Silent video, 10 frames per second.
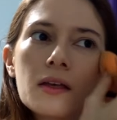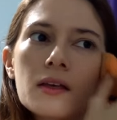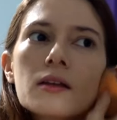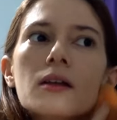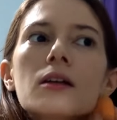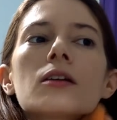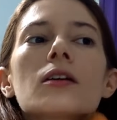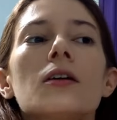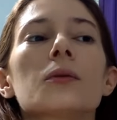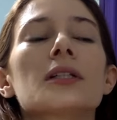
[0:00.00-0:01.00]
You can always
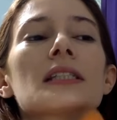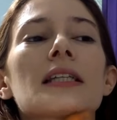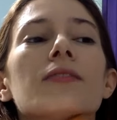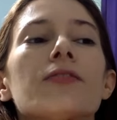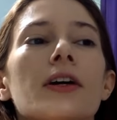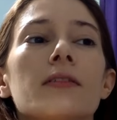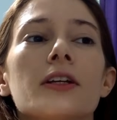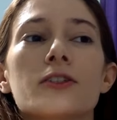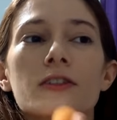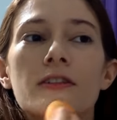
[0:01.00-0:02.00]
skip foundation if
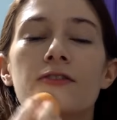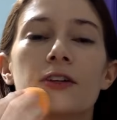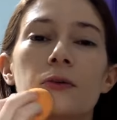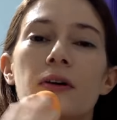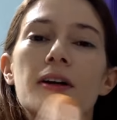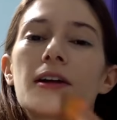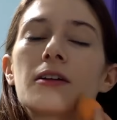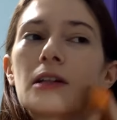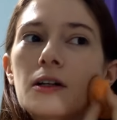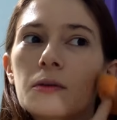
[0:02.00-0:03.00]
you want. I don't always
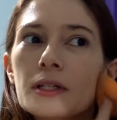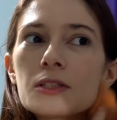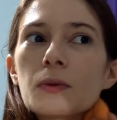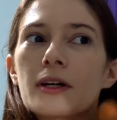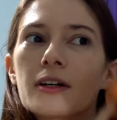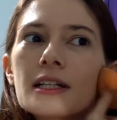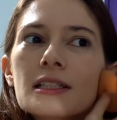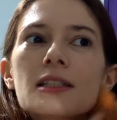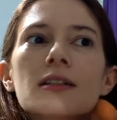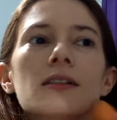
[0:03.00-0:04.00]
wear it.
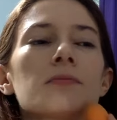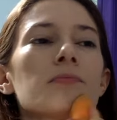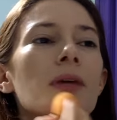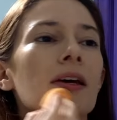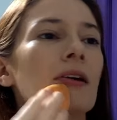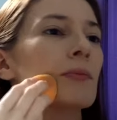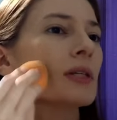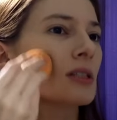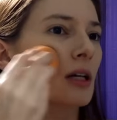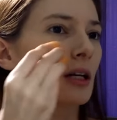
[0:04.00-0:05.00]
Makeup is not a
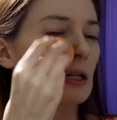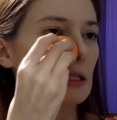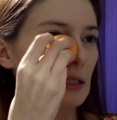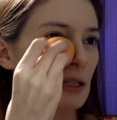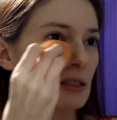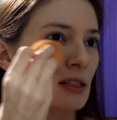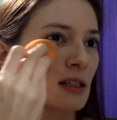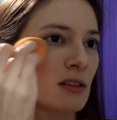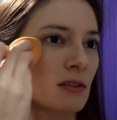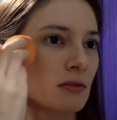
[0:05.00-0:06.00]
necessity. You don't
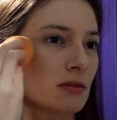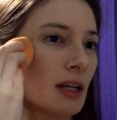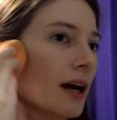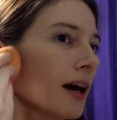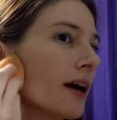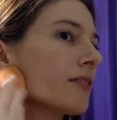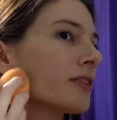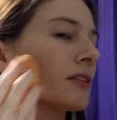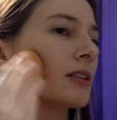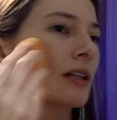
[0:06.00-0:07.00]
have to, like I
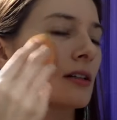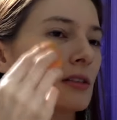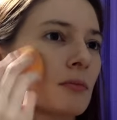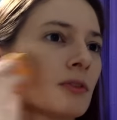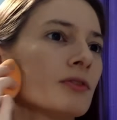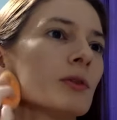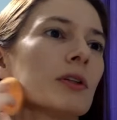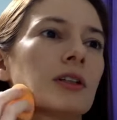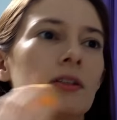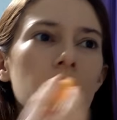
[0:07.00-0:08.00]
said before, you don't
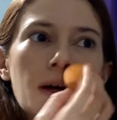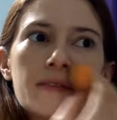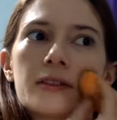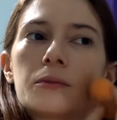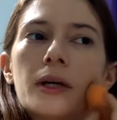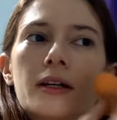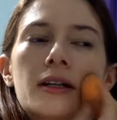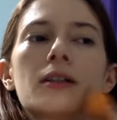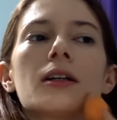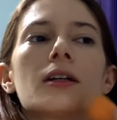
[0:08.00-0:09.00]
have to wear
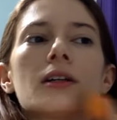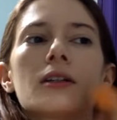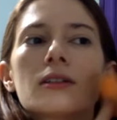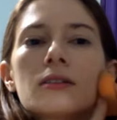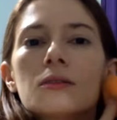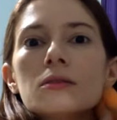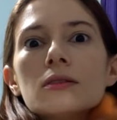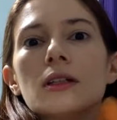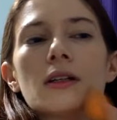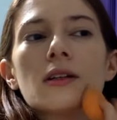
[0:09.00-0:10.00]

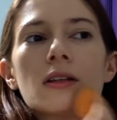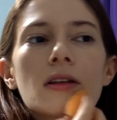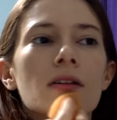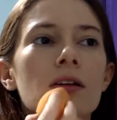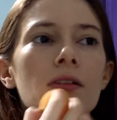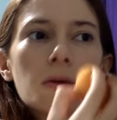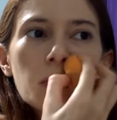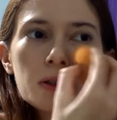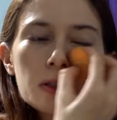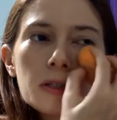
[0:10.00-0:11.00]
anything you don't want to.
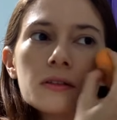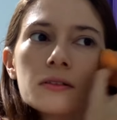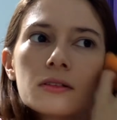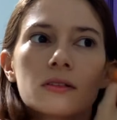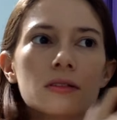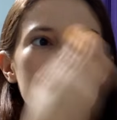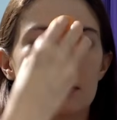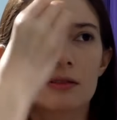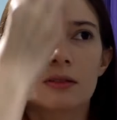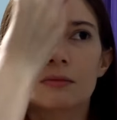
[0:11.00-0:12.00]
So
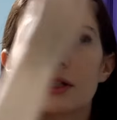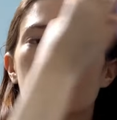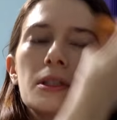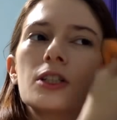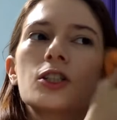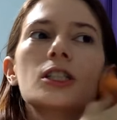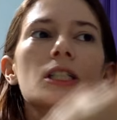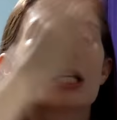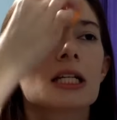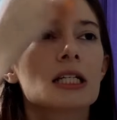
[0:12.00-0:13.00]
sometimes I just
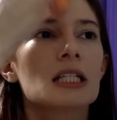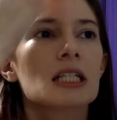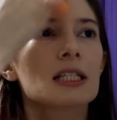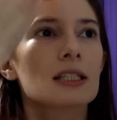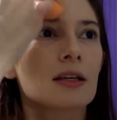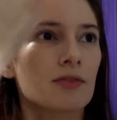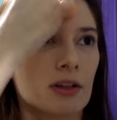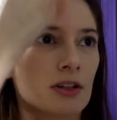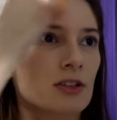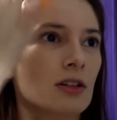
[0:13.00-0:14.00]
skip foundation
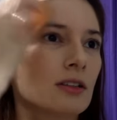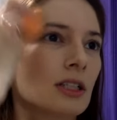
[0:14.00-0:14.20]
altogether.